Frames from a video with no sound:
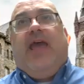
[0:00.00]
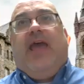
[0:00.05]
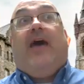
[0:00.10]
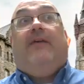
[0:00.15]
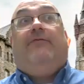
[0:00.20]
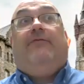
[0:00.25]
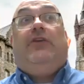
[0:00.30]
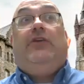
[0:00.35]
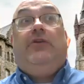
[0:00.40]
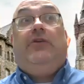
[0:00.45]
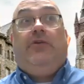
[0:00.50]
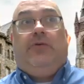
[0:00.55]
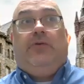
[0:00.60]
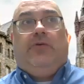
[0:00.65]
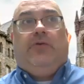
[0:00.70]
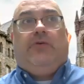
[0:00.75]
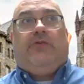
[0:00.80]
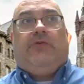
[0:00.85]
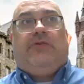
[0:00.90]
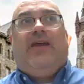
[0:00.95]
have
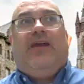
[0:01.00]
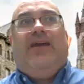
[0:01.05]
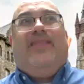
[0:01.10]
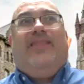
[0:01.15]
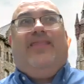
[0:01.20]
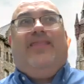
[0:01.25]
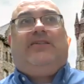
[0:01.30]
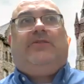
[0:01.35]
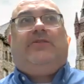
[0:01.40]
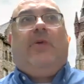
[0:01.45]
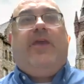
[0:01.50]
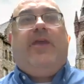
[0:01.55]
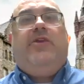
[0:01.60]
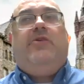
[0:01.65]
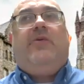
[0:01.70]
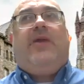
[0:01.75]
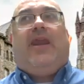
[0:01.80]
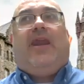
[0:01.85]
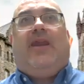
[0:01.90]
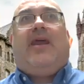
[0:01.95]
used. This way you
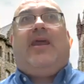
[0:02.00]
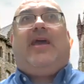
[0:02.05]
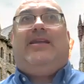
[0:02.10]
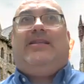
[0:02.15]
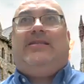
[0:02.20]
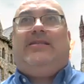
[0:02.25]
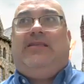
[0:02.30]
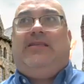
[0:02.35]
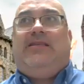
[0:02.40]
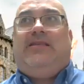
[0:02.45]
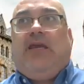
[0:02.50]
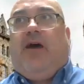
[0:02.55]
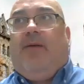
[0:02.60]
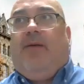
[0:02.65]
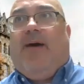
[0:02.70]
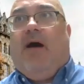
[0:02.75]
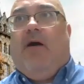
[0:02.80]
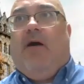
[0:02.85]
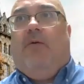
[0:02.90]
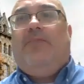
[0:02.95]
get an idea
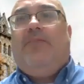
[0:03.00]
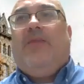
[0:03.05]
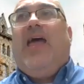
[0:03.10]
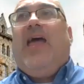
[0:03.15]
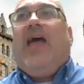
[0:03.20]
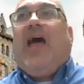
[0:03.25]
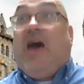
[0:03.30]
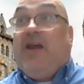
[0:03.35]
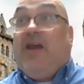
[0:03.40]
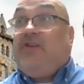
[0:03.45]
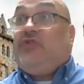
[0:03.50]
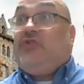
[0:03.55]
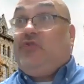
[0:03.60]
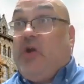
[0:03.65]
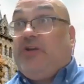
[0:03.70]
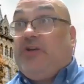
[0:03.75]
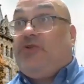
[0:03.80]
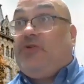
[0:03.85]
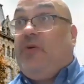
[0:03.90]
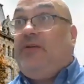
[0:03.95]
about how to
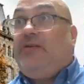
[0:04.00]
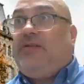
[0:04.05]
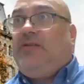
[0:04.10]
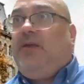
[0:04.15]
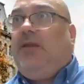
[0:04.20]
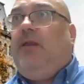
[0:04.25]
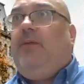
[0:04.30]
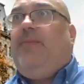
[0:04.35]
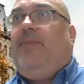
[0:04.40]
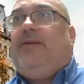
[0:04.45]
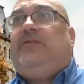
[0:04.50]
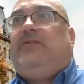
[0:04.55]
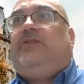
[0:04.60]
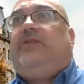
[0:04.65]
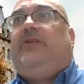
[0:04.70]
structure a syllabus,